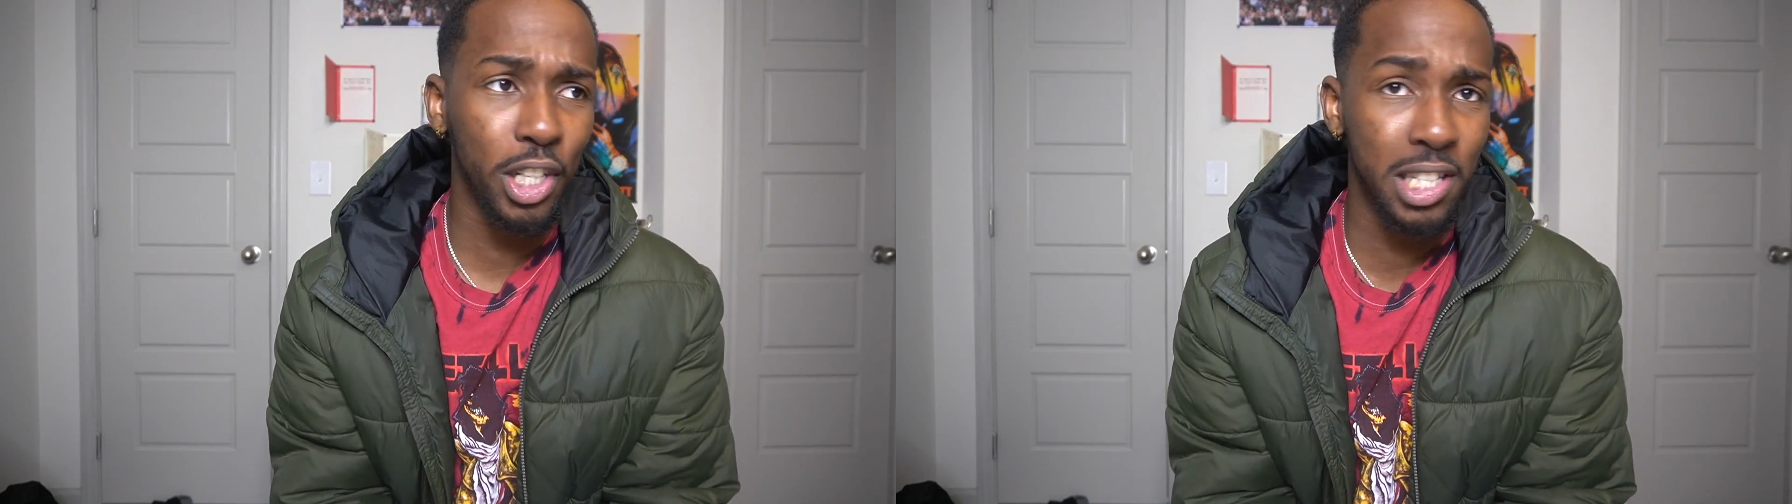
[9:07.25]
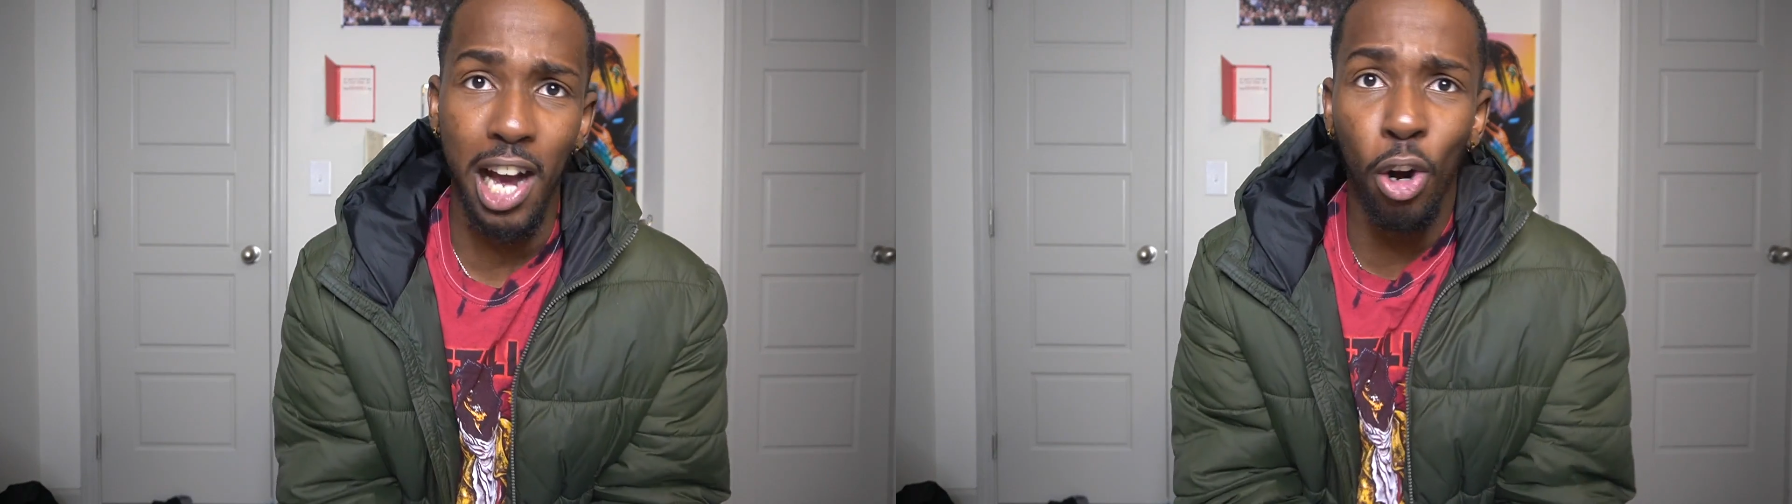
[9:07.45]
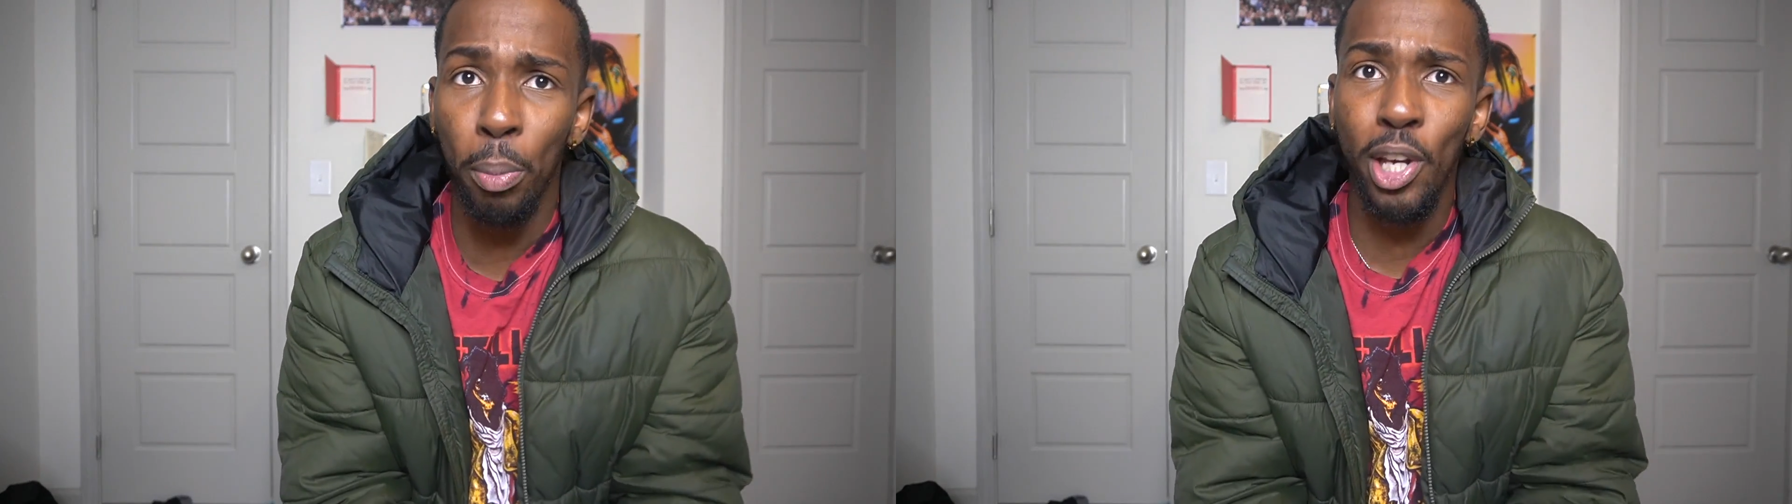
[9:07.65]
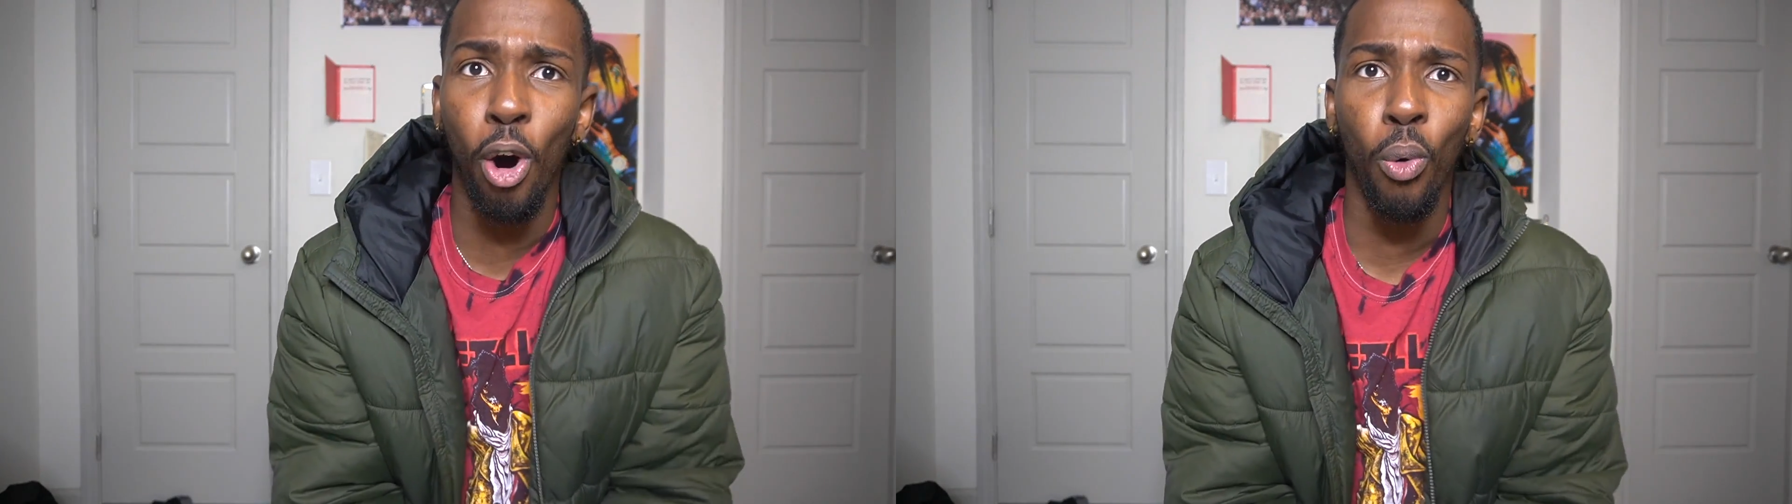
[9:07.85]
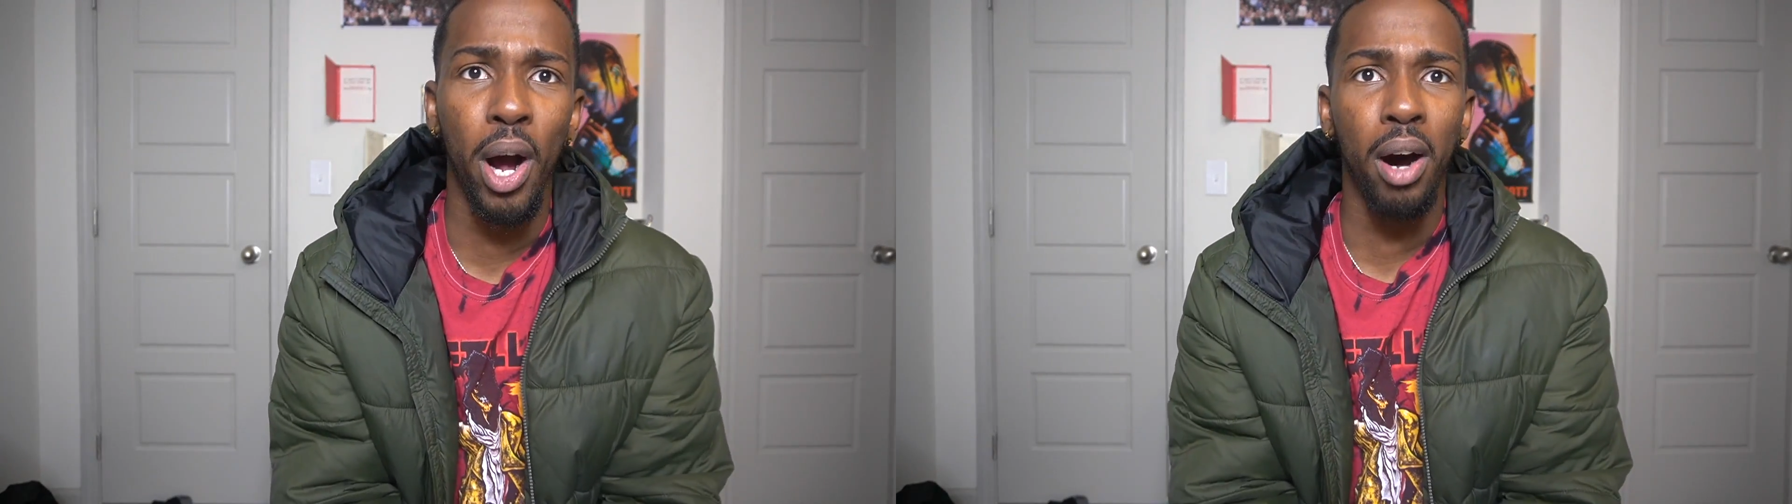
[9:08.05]
to be
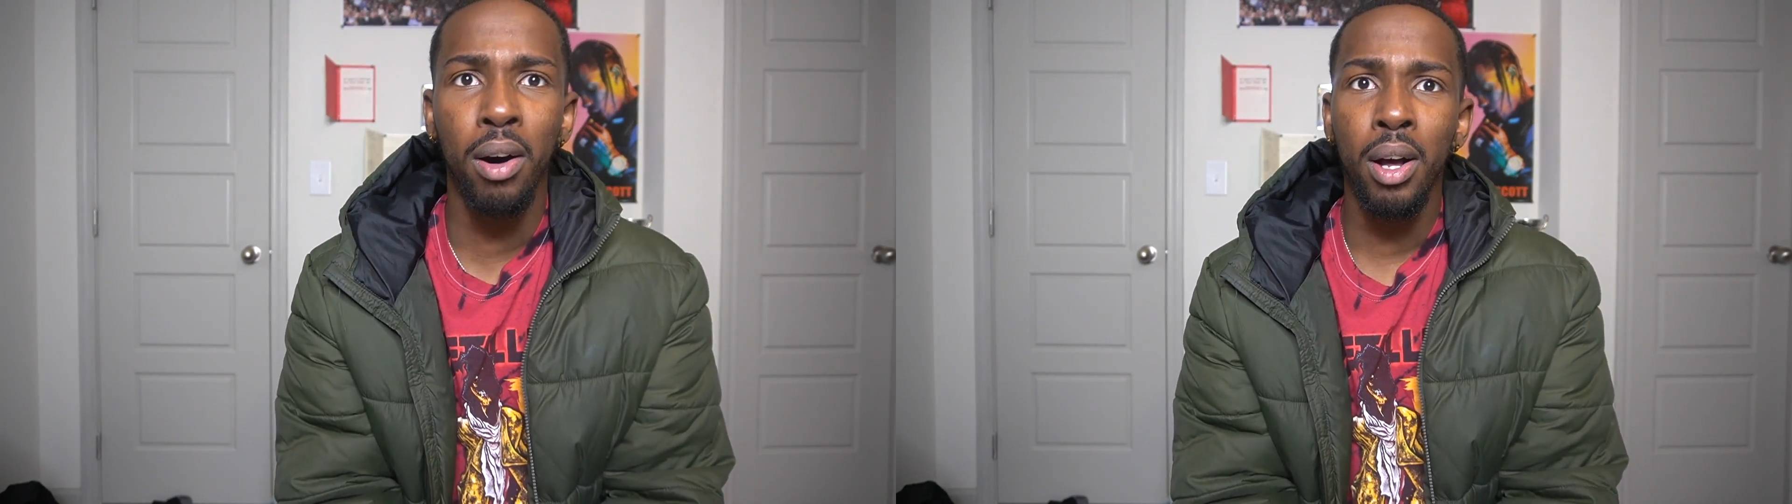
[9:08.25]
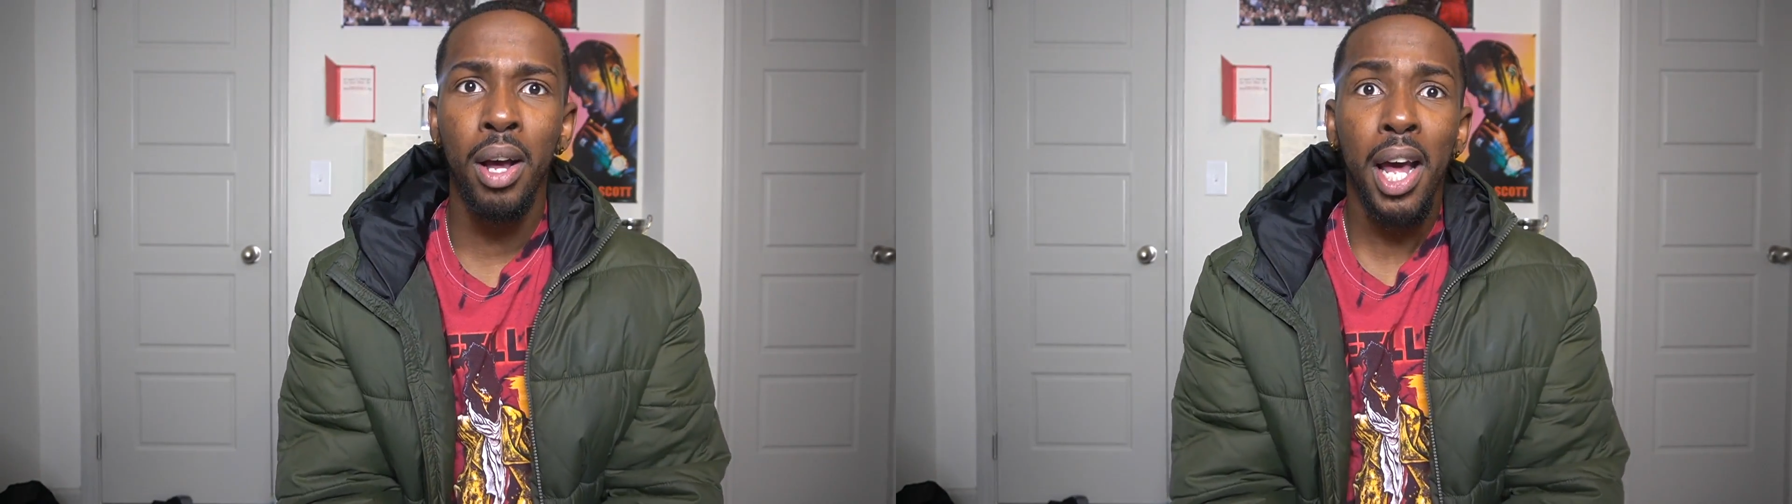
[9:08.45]
going well.